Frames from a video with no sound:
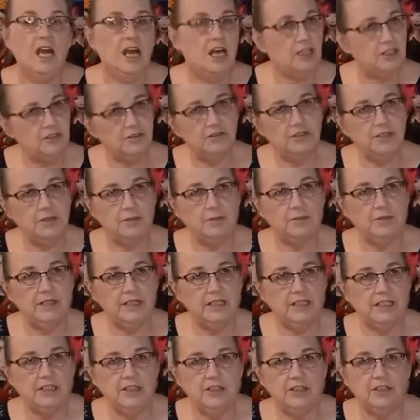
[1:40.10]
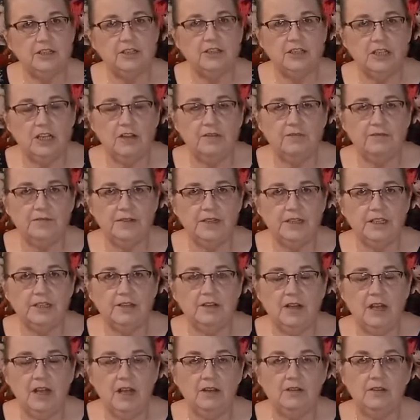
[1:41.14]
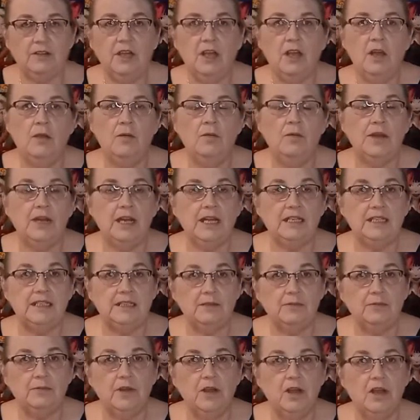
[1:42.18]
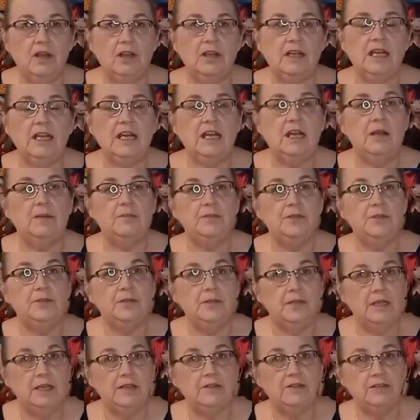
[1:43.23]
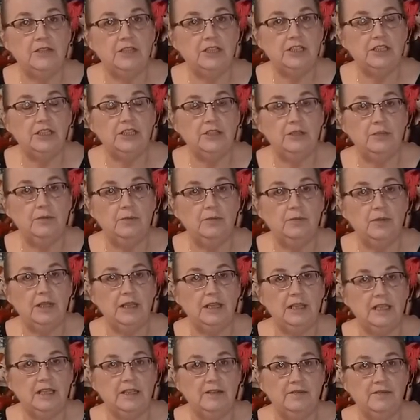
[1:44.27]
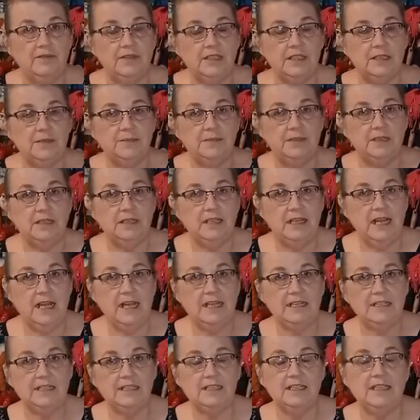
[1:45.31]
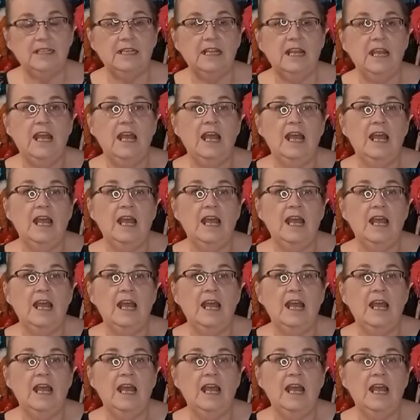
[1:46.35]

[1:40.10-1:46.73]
I'll do some research, I'll figure out what I did wrong, and I'll do another t-shirt with the invisible elastic,